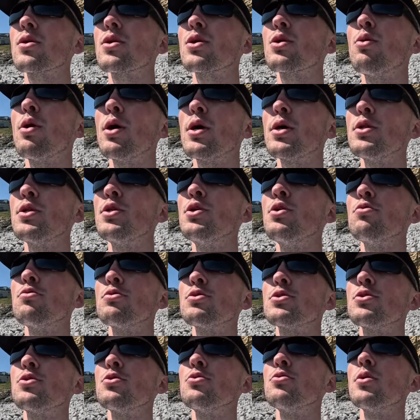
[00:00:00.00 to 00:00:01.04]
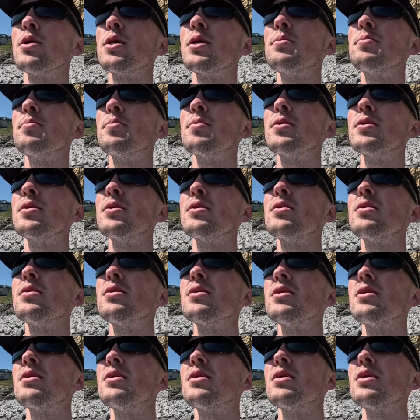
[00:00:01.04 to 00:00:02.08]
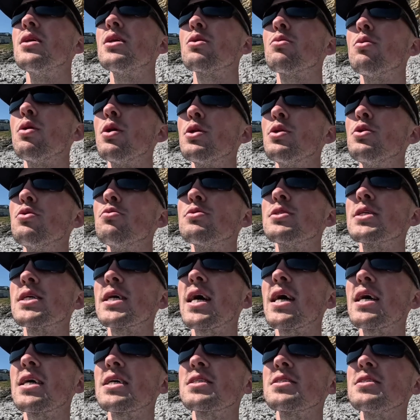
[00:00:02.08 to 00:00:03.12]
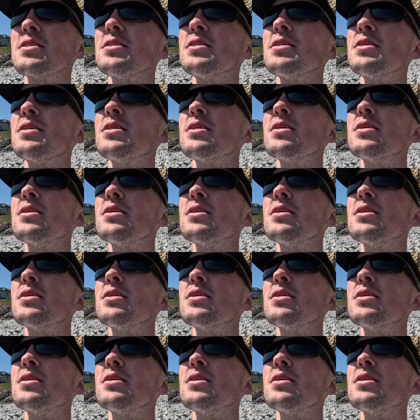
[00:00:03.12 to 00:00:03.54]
quite new to casting.